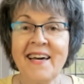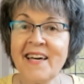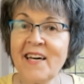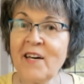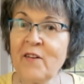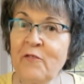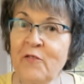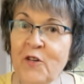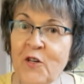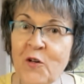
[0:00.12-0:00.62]

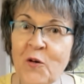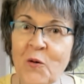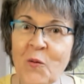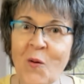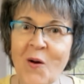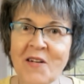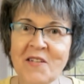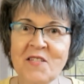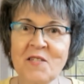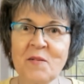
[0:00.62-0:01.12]
If you
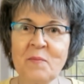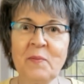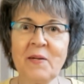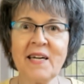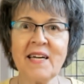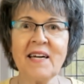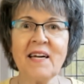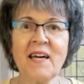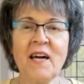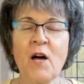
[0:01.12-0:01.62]
want to
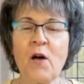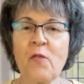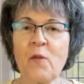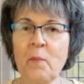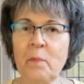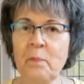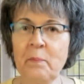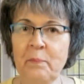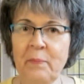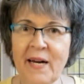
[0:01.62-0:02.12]
be the
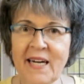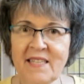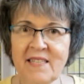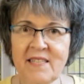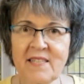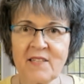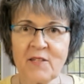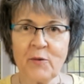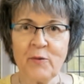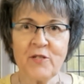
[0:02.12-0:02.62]

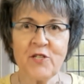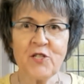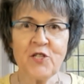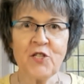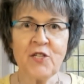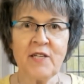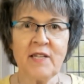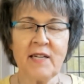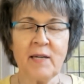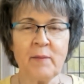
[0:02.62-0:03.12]
best
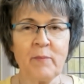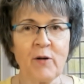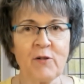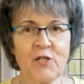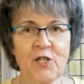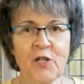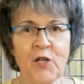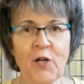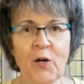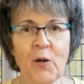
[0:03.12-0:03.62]
Christian
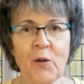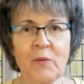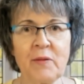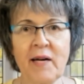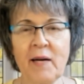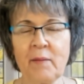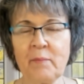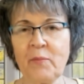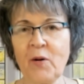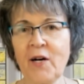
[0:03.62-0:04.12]
Emotion Code
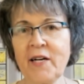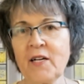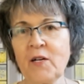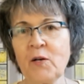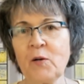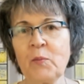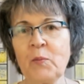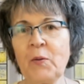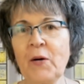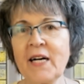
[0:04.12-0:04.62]
and Body
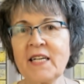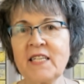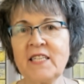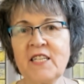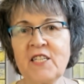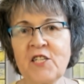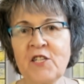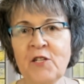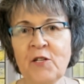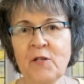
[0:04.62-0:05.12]
Code
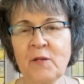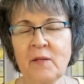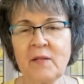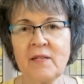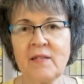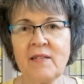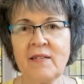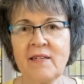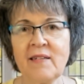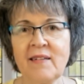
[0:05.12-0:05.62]
practitioner,
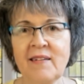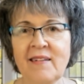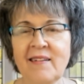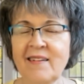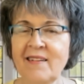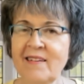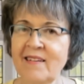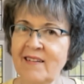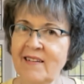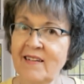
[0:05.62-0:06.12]

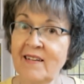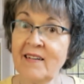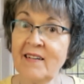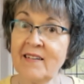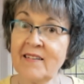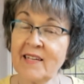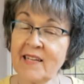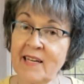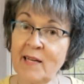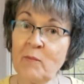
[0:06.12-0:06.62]

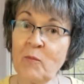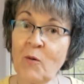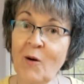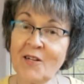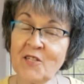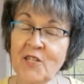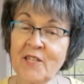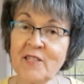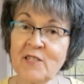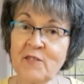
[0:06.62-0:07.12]
keep
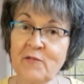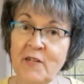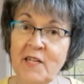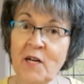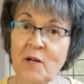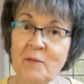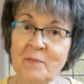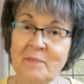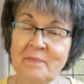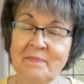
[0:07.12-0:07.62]
watching this video.